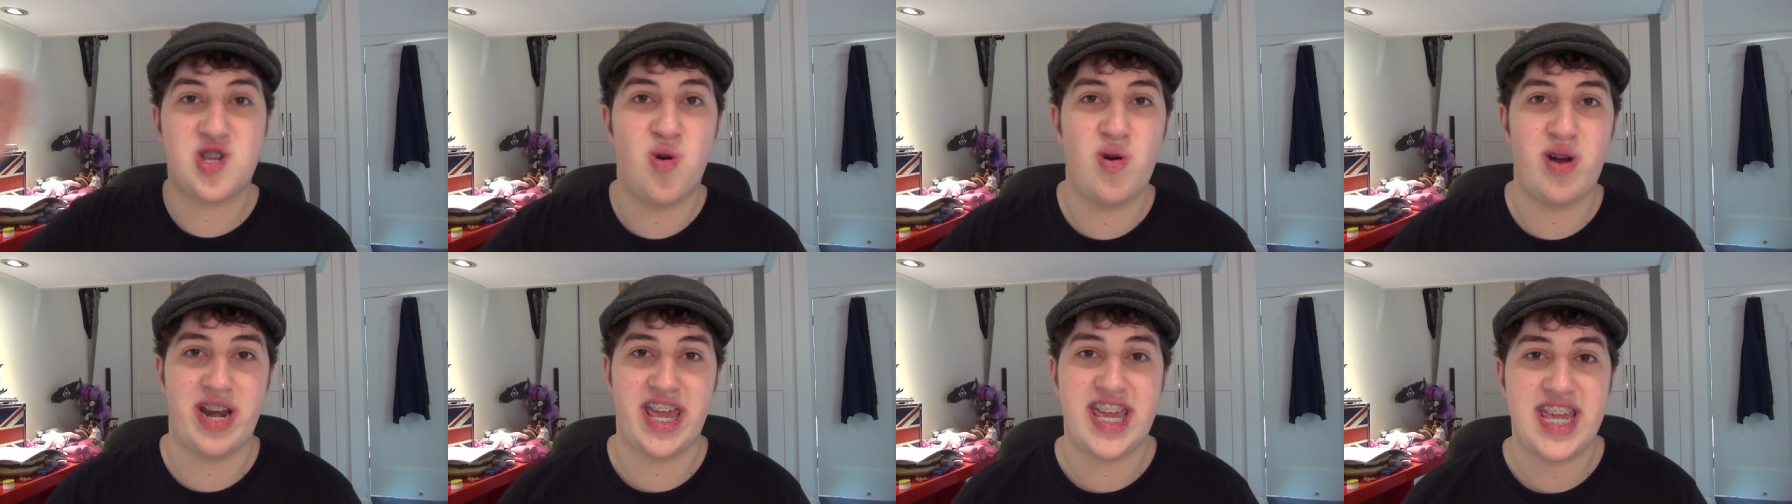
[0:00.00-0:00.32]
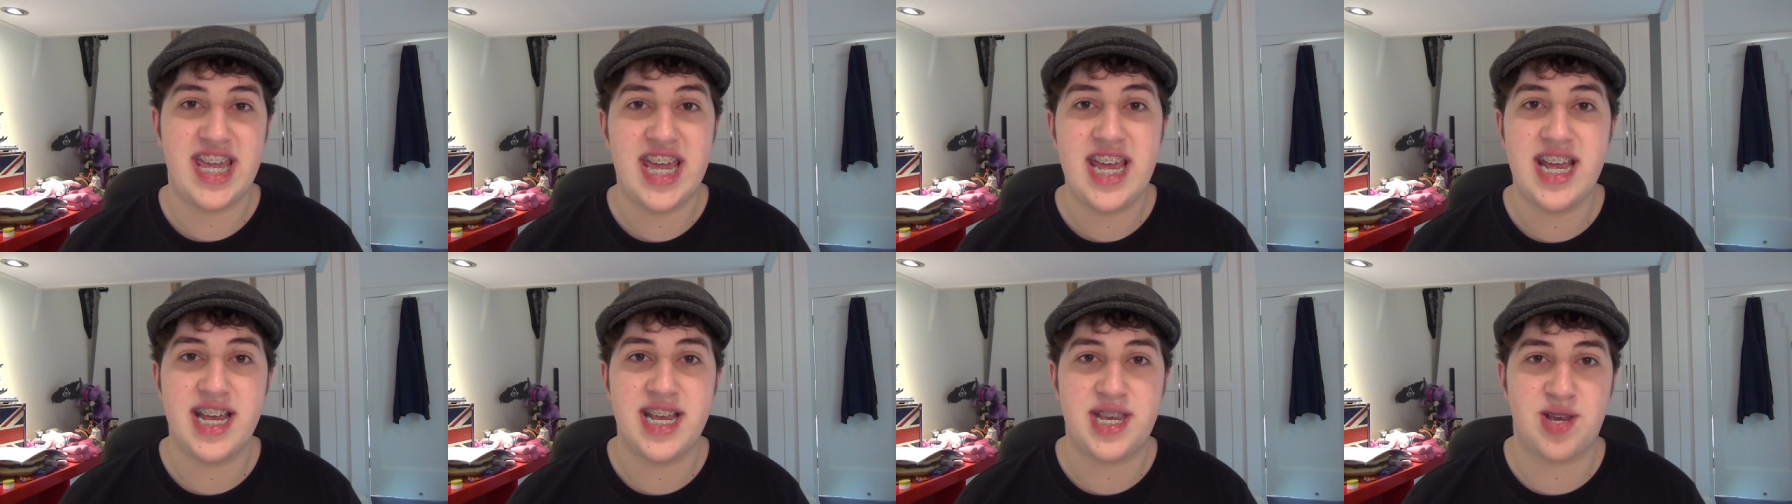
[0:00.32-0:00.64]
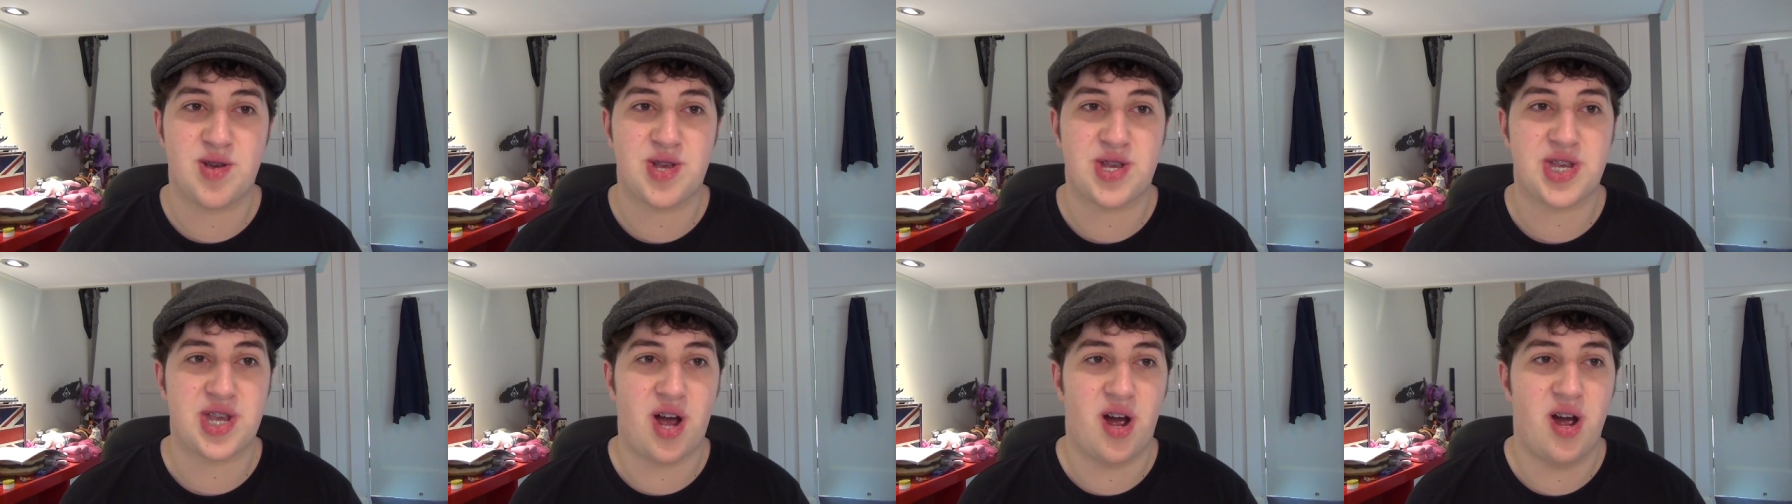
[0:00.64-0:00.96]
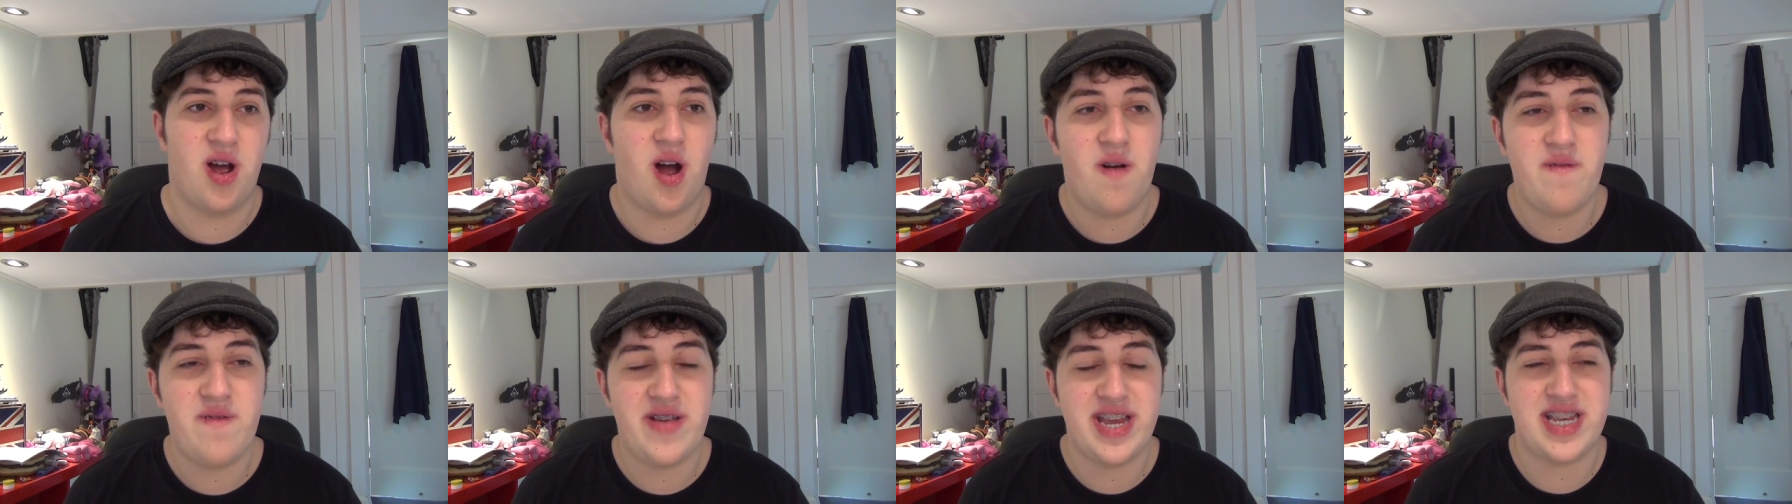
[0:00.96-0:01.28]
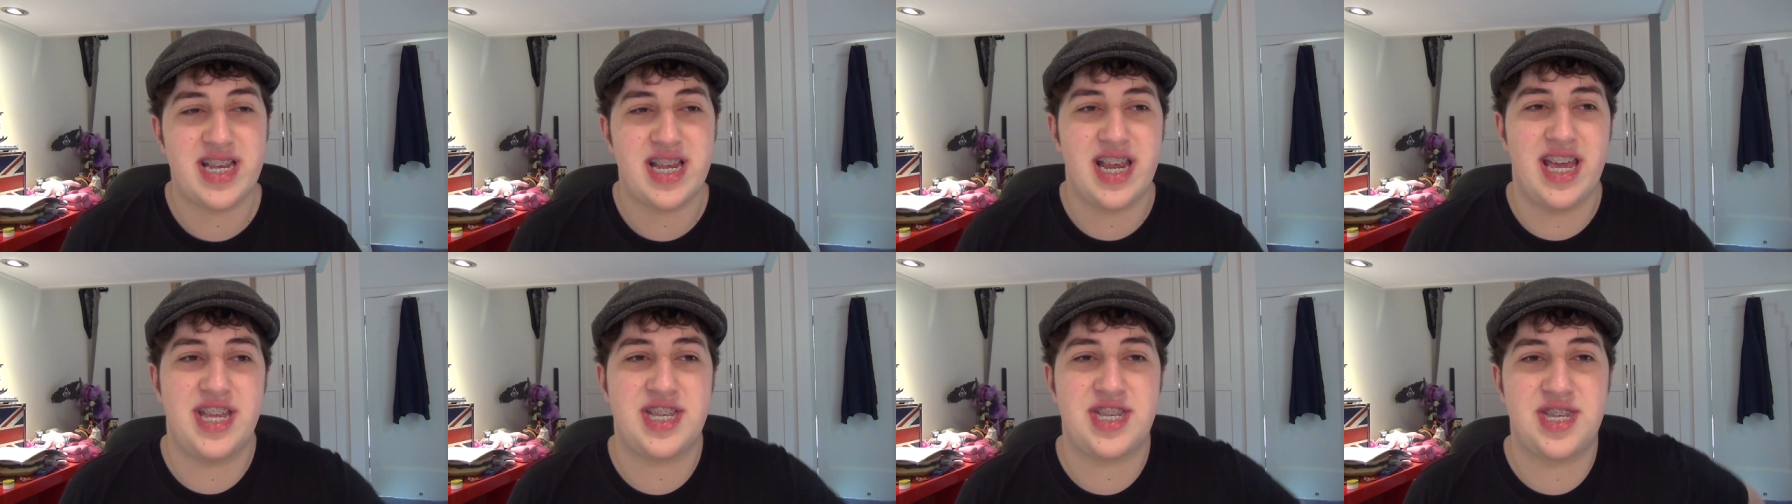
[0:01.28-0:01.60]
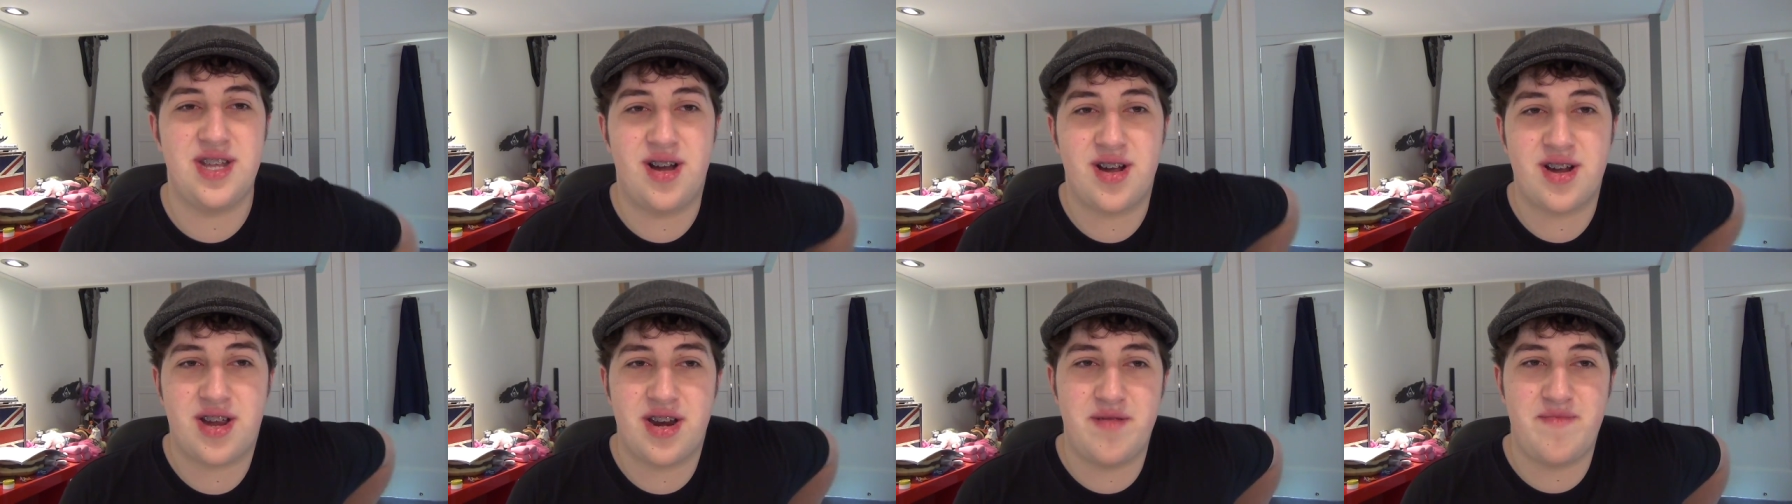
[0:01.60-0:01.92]
twenty years or so, obviously it's
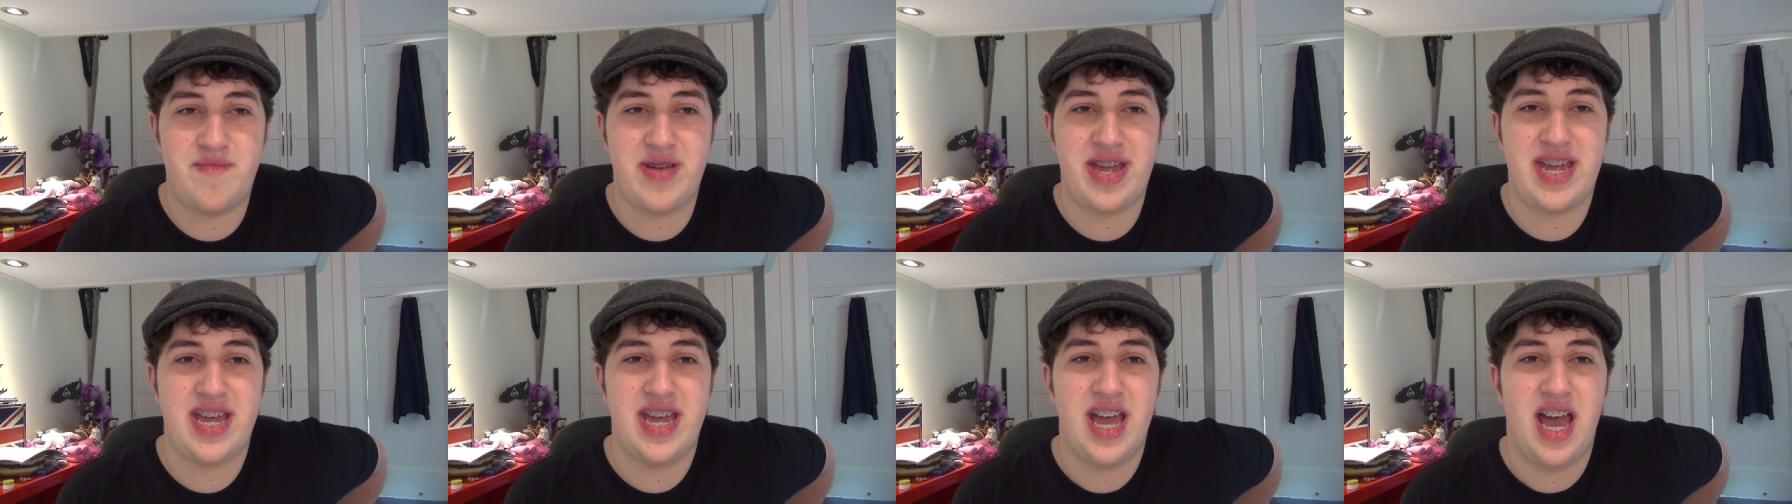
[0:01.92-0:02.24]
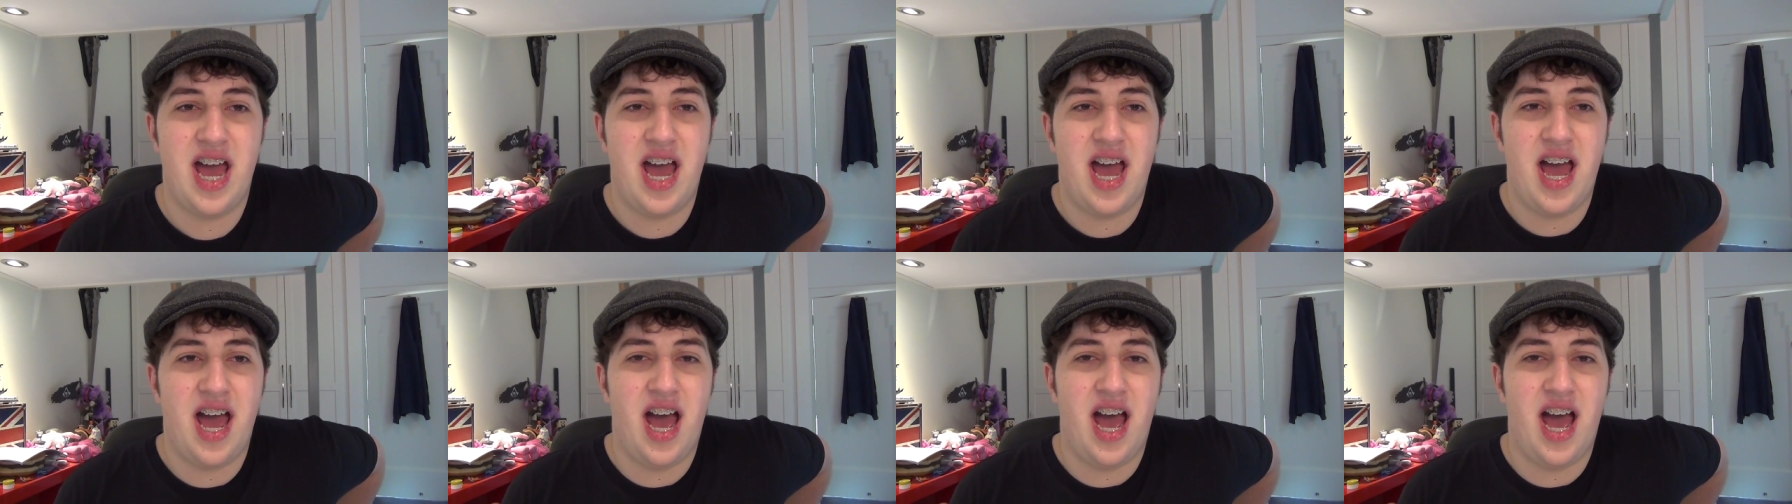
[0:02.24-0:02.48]
not going to be